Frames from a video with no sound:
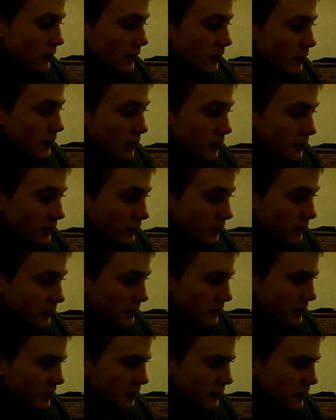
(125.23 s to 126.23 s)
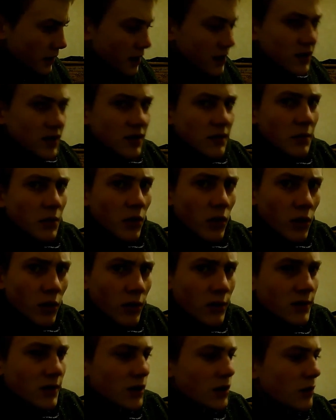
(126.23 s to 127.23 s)
I think
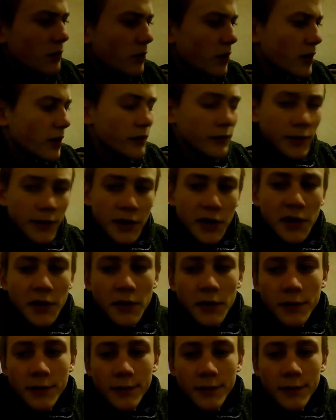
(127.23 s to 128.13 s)
Esper is how you pronounce it.